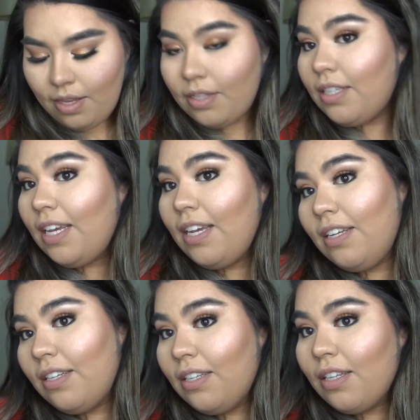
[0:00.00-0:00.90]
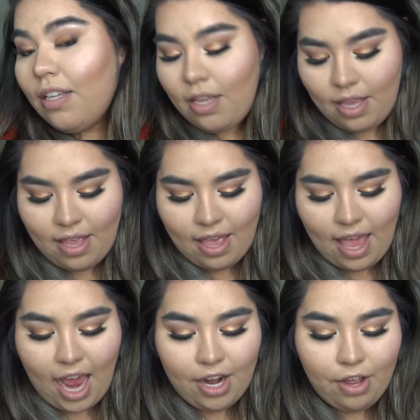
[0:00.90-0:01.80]
See?
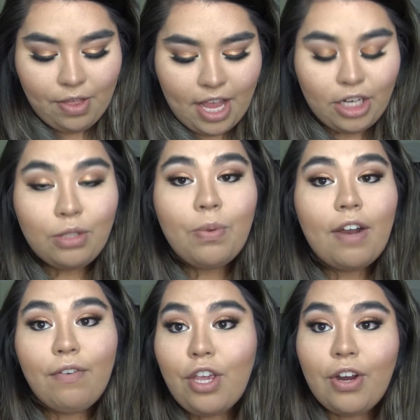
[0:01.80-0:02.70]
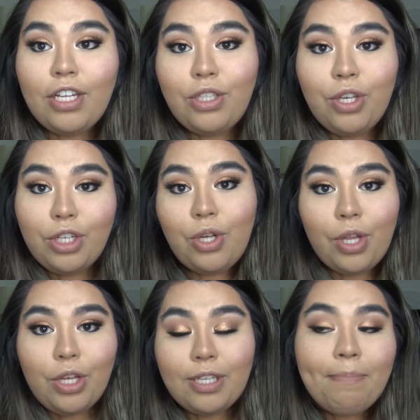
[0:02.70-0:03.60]
I don't know, it's just whatever you're into. You could
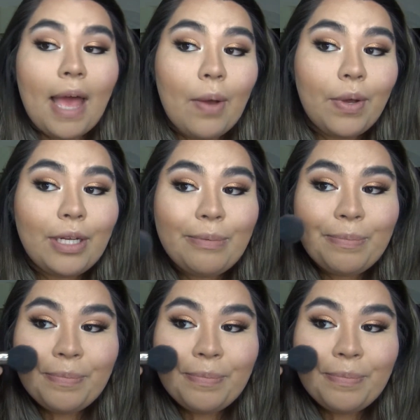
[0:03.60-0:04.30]
totally use a matte one,